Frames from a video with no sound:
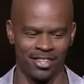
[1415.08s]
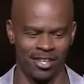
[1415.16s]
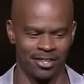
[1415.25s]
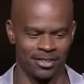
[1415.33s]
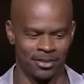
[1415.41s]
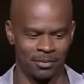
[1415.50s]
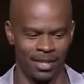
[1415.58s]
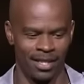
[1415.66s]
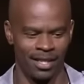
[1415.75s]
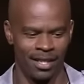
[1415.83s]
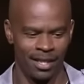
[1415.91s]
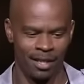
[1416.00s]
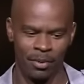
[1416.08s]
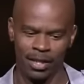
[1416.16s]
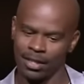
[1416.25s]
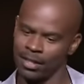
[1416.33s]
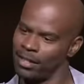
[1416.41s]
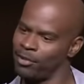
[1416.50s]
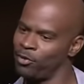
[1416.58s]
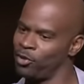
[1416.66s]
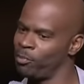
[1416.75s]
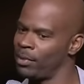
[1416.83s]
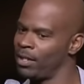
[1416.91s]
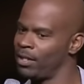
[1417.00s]
That's awesome, yeah. Can we get a little
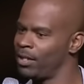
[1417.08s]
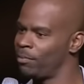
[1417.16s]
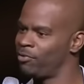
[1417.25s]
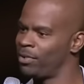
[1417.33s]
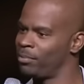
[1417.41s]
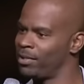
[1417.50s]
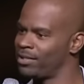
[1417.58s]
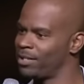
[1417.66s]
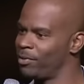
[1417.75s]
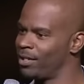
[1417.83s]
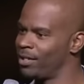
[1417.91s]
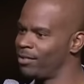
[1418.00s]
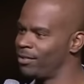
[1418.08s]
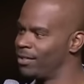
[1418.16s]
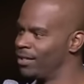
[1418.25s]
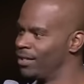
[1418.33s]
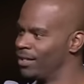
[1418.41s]
humility up front, please? Can we get a little?